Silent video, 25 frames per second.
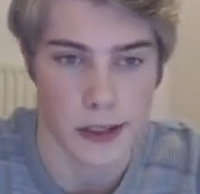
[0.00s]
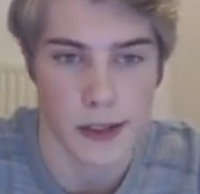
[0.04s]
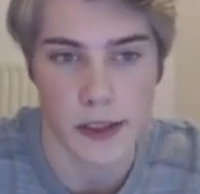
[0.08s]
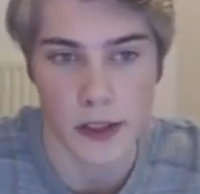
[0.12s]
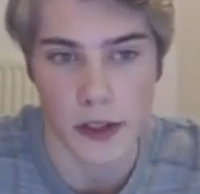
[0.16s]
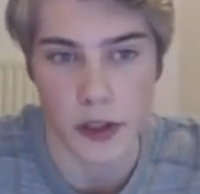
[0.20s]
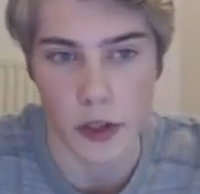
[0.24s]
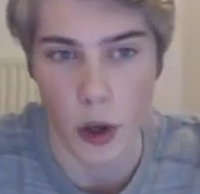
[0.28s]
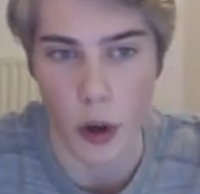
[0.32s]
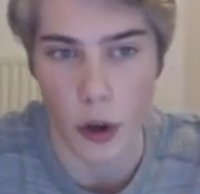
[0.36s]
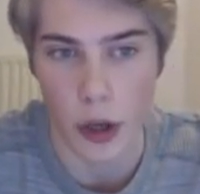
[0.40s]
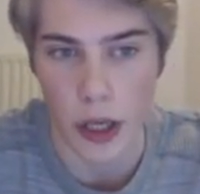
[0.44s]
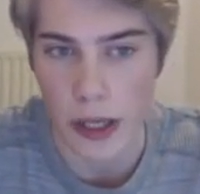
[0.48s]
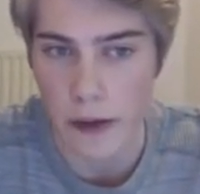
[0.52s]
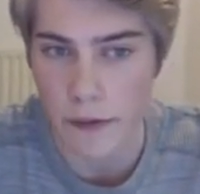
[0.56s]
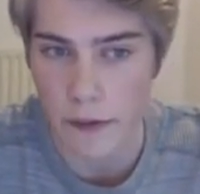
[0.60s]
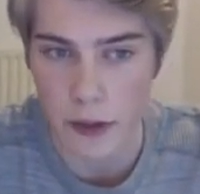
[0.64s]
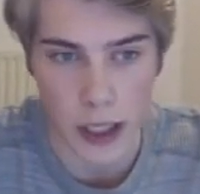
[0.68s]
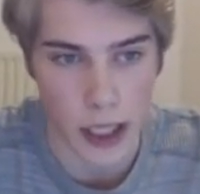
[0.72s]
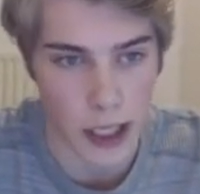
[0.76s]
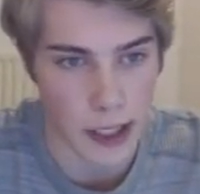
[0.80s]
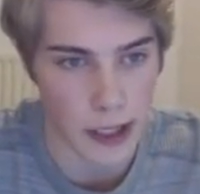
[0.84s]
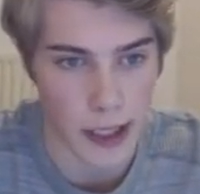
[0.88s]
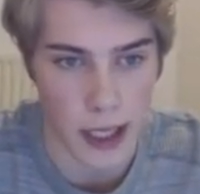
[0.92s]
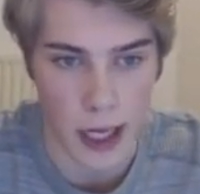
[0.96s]
So even
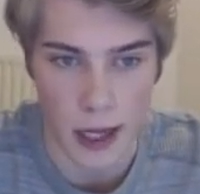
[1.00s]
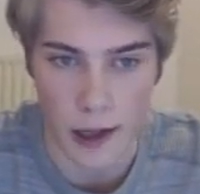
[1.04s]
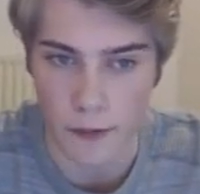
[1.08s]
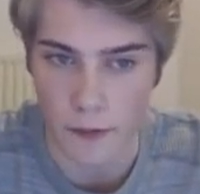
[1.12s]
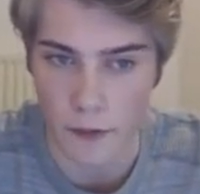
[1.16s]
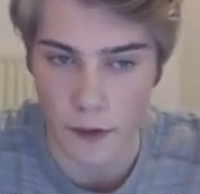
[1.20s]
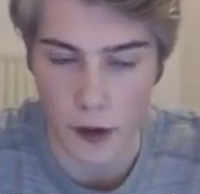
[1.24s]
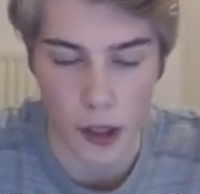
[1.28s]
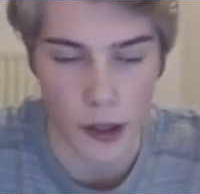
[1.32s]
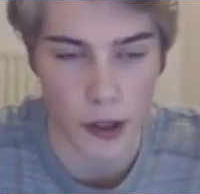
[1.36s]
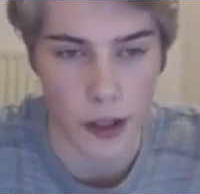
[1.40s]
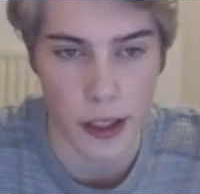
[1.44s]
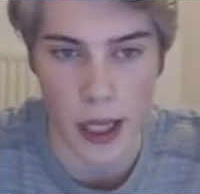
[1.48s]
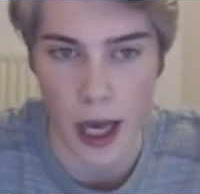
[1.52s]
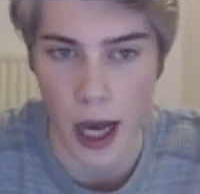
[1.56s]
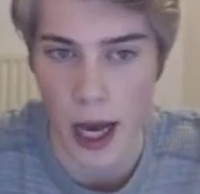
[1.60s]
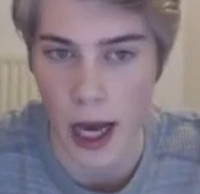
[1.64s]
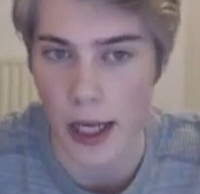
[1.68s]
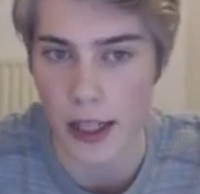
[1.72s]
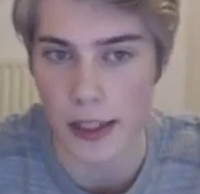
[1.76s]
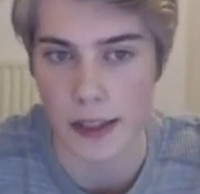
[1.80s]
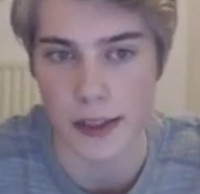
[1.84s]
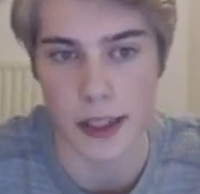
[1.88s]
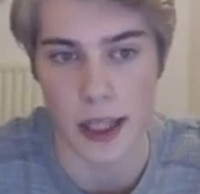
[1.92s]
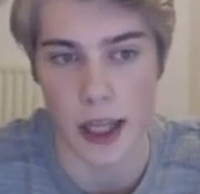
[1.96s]
at the very
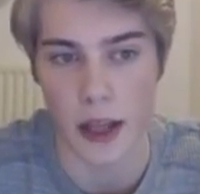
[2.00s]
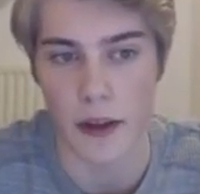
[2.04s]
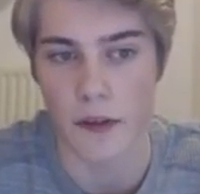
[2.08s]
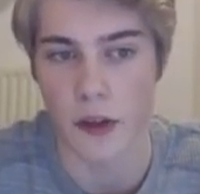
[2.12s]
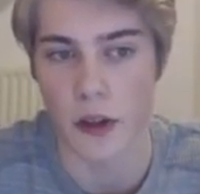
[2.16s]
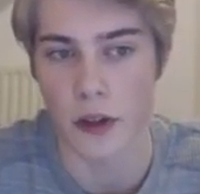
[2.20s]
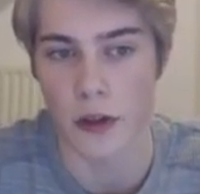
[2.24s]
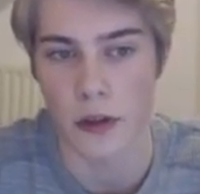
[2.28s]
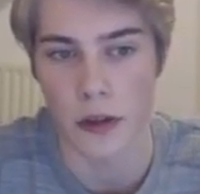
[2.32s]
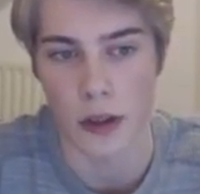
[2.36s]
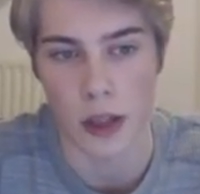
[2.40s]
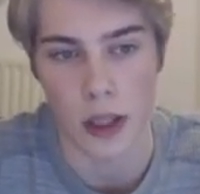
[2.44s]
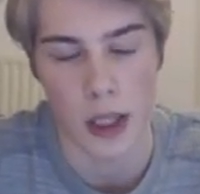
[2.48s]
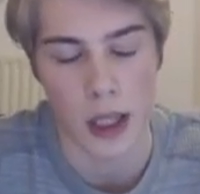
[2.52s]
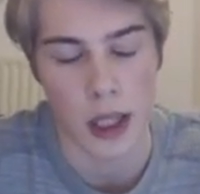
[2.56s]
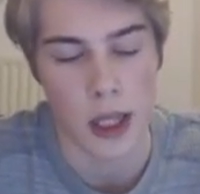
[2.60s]
highest level,